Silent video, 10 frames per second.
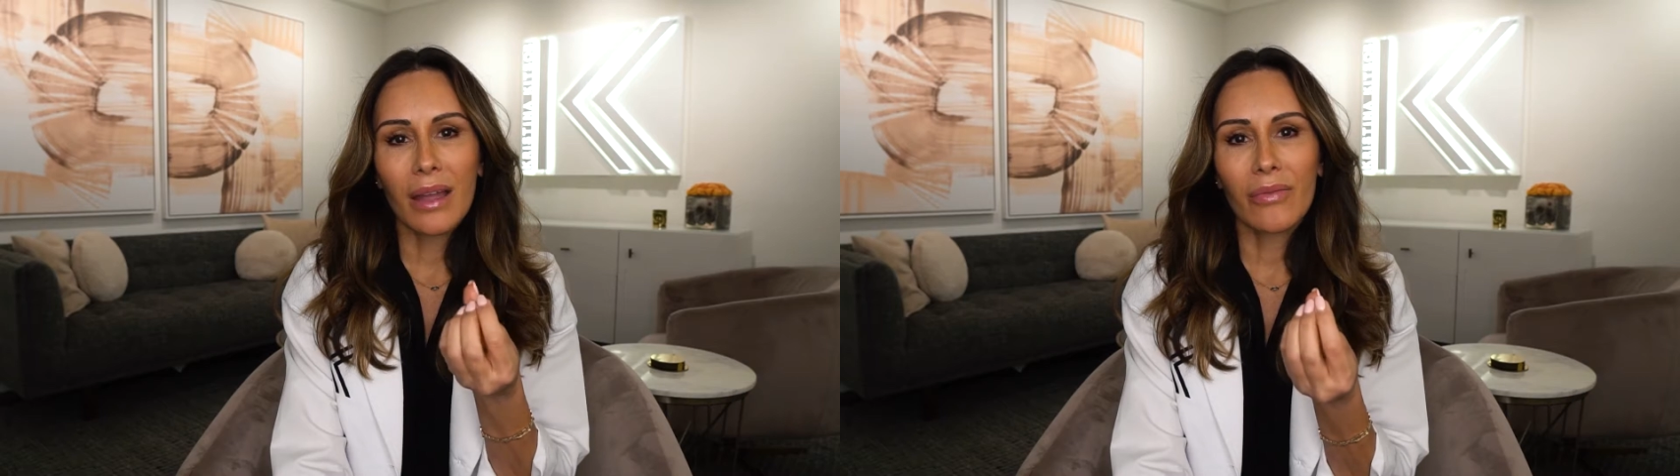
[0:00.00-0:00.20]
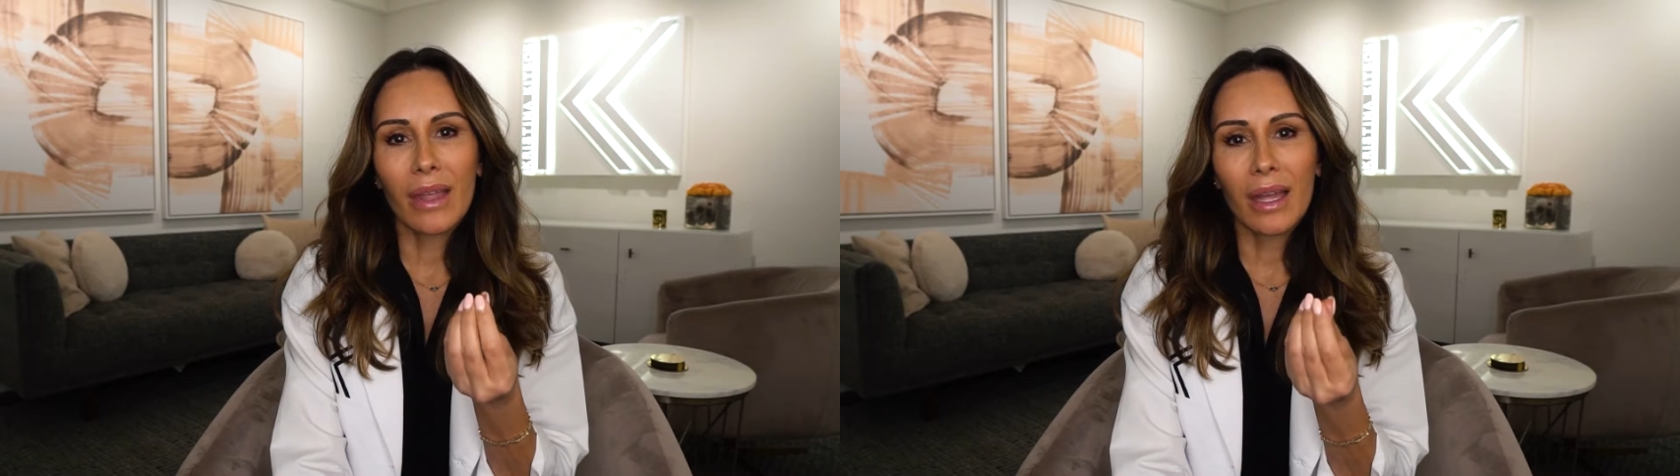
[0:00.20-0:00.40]

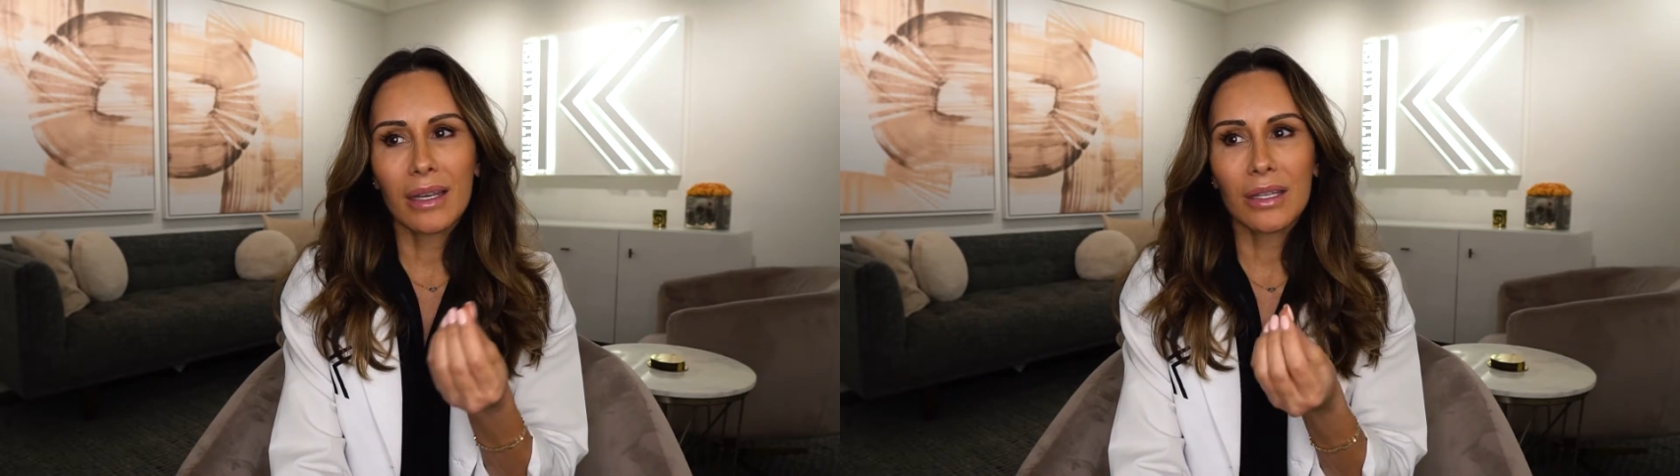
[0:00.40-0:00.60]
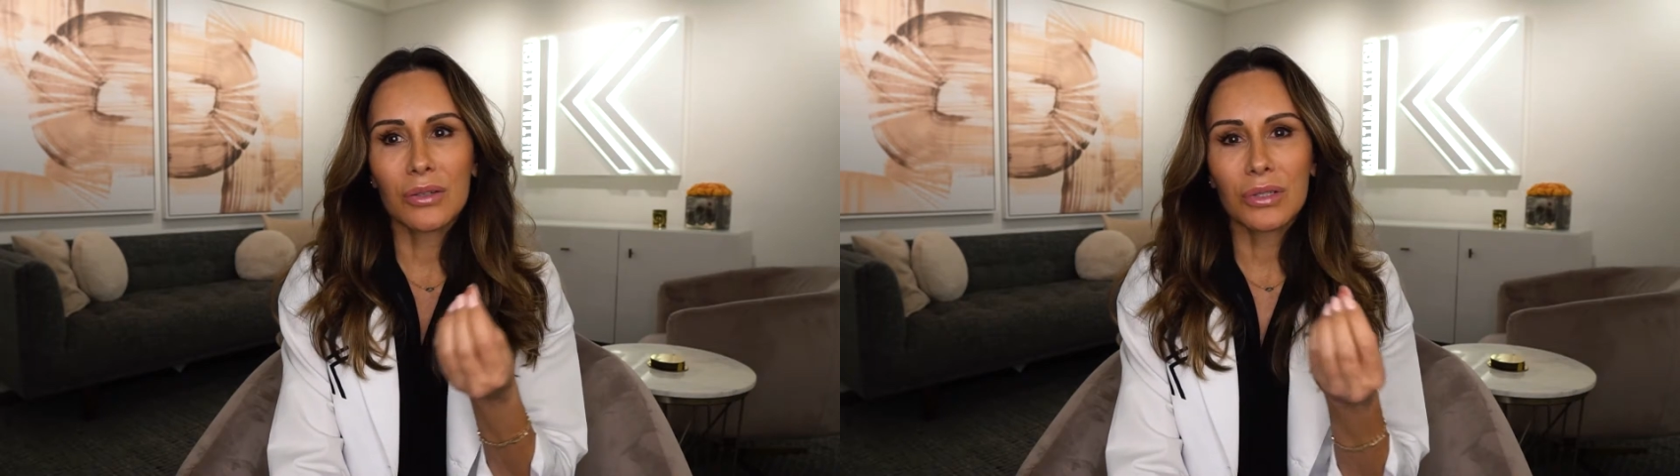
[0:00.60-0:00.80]
And
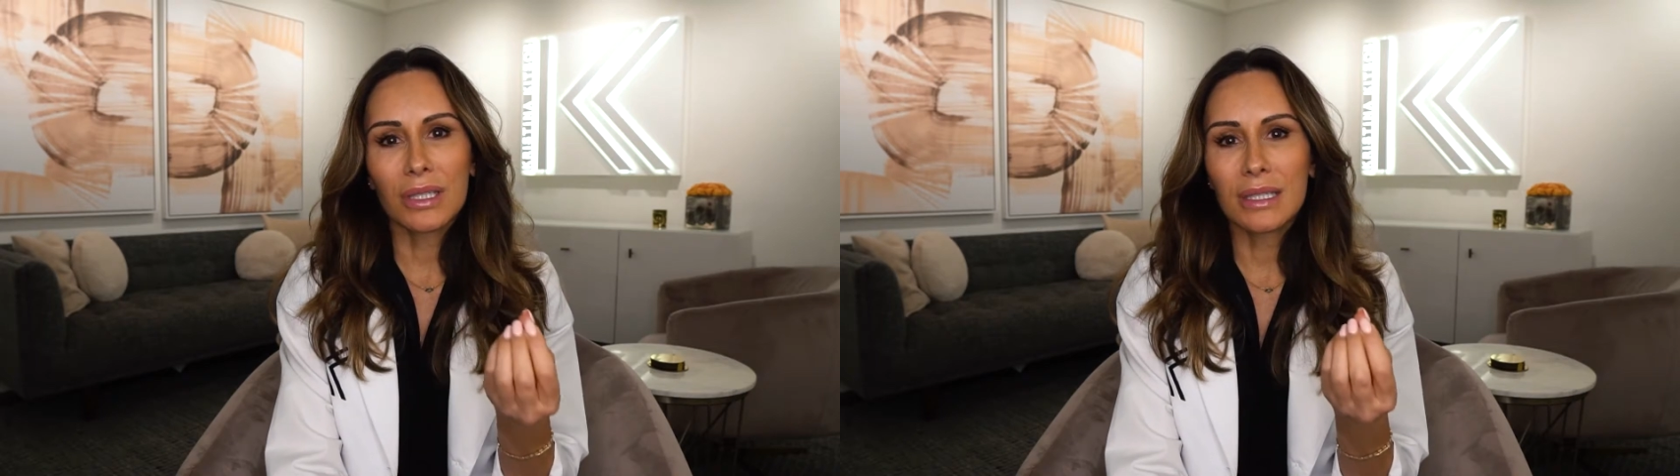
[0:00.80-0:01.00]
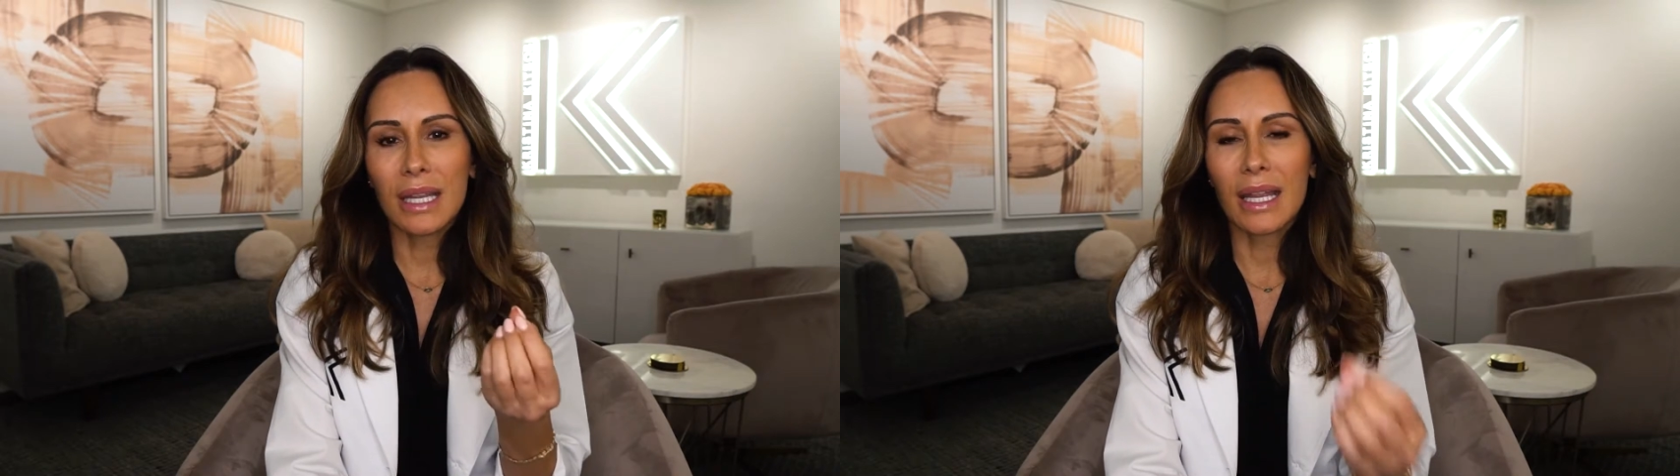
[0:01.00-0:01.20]
then it
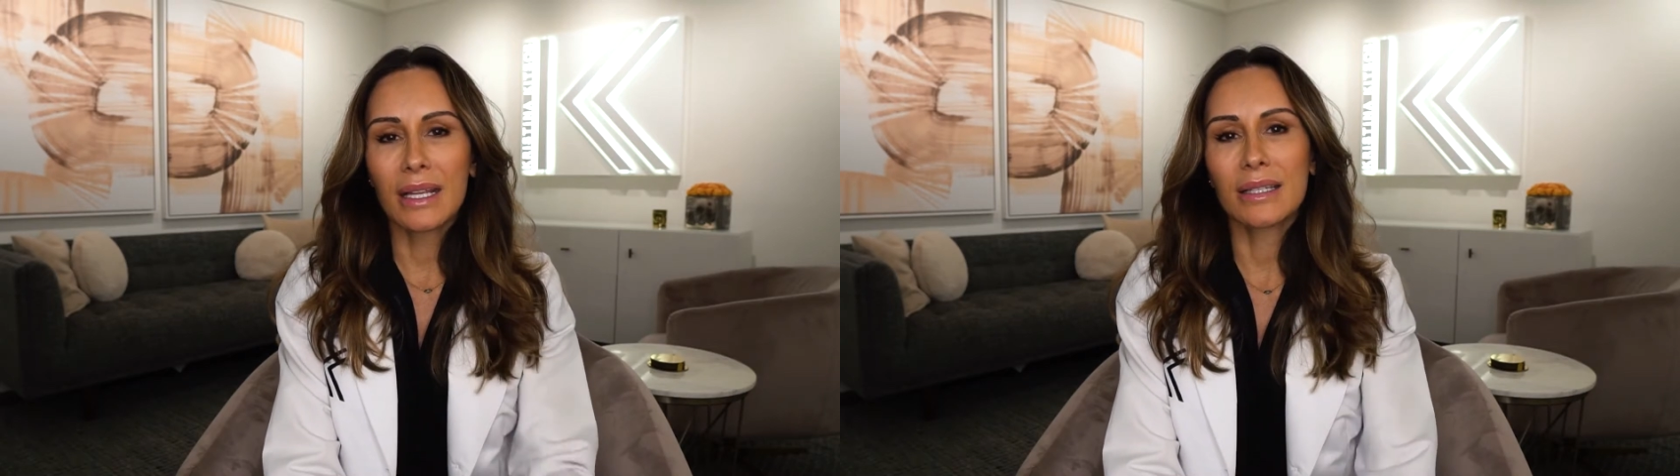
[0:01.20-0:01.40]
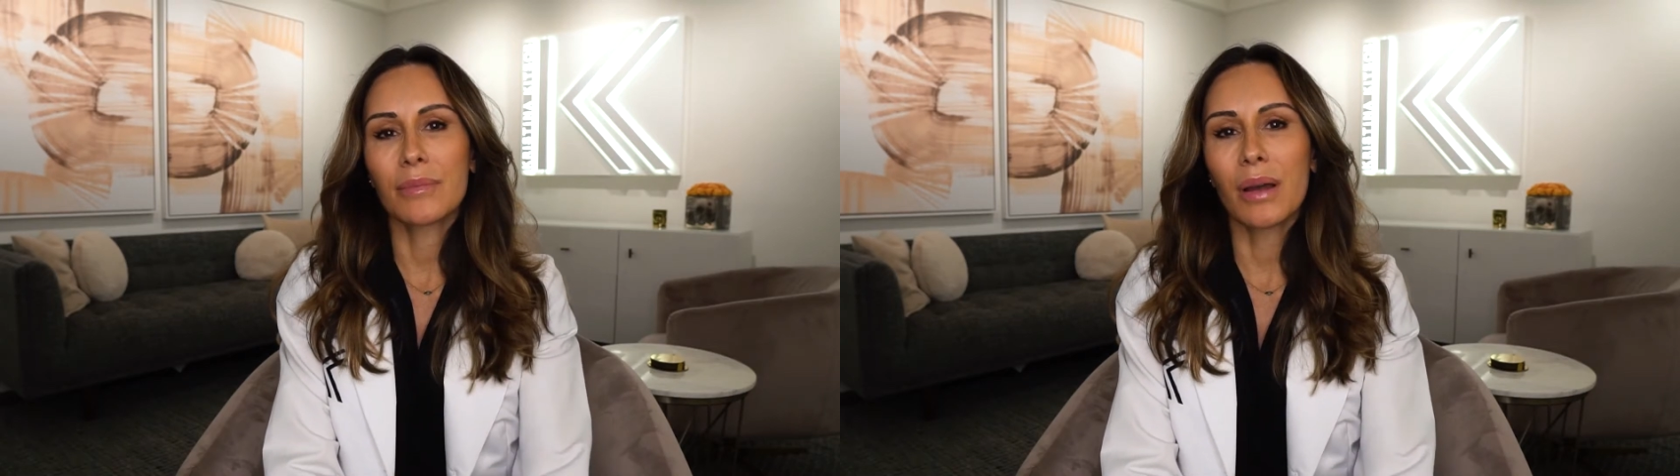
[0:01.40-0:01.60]
usually takes